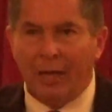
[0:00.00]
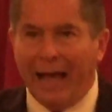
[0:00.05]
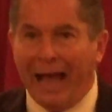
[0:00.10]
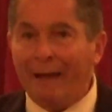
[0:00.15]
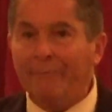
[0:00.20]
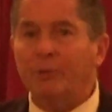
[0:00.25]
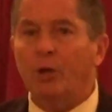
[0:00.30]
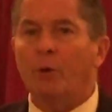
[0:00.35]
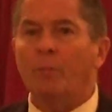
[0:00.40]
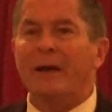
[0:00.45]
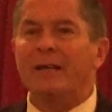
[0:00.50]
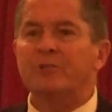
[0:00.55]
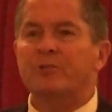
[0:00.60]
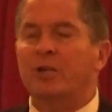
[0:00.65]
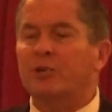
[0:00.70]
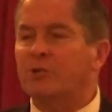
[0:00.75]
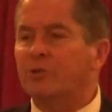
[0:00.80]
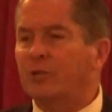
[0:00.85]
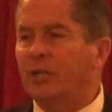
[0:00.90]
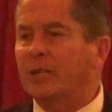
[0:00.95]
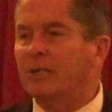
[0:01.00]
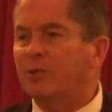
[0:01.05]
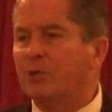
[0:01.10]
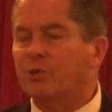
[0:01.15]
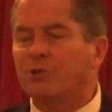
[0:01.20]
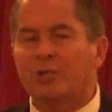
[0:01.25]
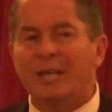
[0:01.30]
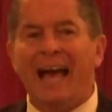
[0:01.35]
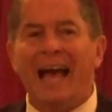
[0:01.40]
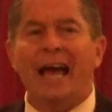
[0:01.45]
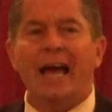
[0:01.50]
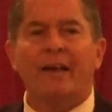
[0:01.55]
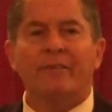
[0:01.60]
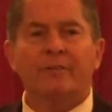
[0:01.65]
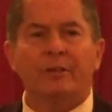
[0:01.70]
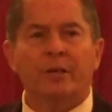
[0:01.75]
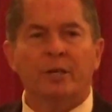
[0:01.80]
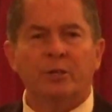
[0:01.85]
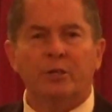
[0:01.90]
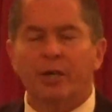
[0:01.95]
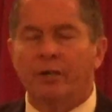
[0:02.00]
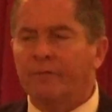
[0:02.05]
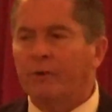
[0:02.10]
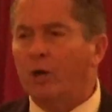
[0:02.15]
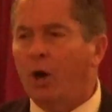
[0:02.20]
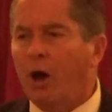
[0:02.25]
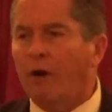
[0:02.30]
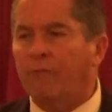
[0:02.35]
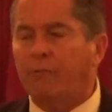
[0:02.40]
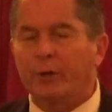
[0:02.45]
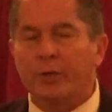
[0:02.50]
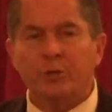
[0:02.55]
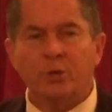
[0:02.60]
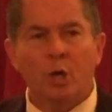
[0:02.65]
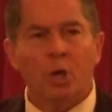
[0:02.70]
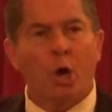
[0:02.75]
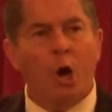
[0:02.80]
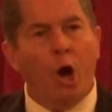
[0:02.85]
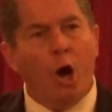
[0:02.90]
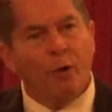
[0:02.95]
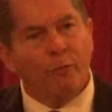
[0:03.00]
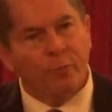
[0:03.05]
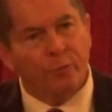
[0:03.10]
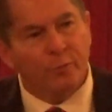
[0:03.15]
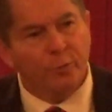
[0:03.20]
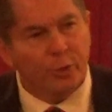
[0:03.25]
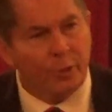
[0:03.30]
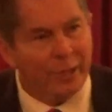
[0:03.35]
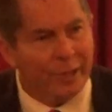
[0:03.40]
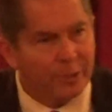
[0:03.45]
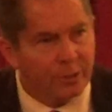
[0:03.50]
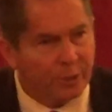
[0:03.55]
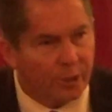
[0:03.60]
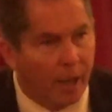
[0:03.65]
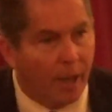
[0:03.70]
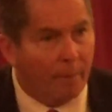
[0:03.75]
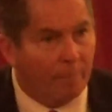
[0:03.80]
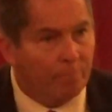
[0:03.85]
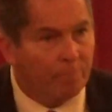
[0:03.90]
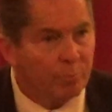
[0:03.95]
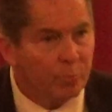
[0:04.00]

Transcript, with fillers: I'm talking about such things as tithing and giving offerings off of your income.